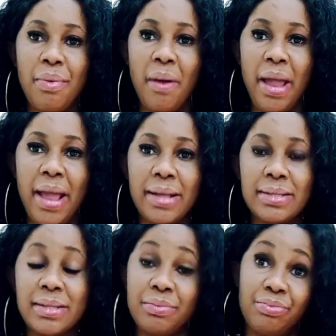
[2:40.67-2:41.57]

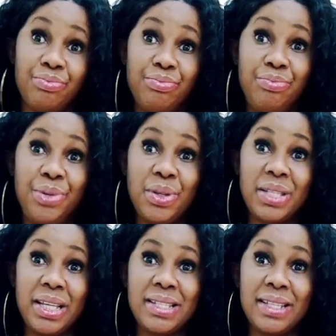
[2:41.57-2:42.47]
prayers.
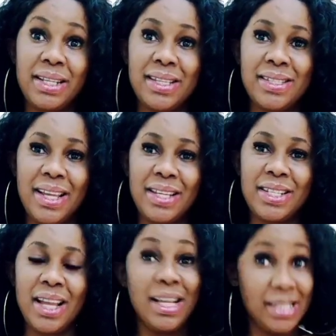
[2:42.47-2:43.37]
Beauty is in inside,
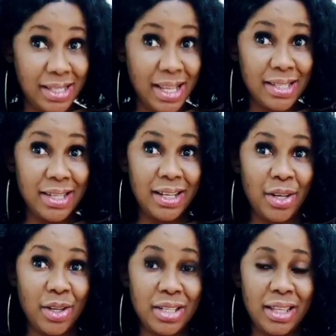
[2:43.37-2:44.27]
certainly
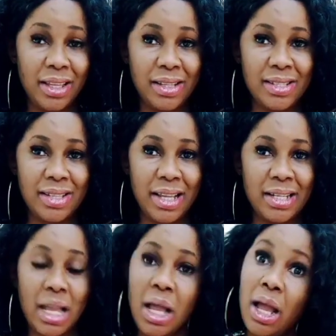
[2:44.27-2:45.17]
not in the inside.
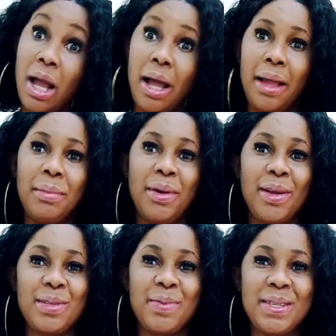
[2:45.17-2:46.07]
I am a
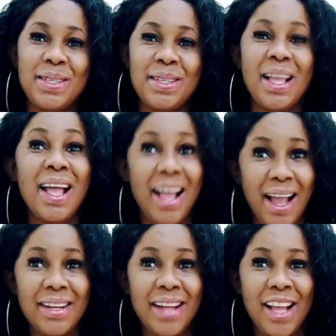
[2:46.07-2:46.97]
nice person
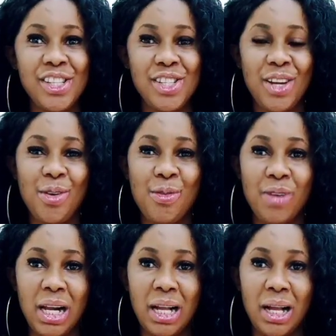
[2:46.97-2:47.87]
and I shall
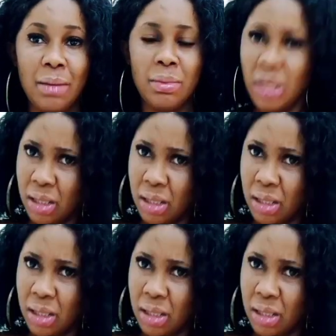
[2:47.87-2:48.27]
overcome.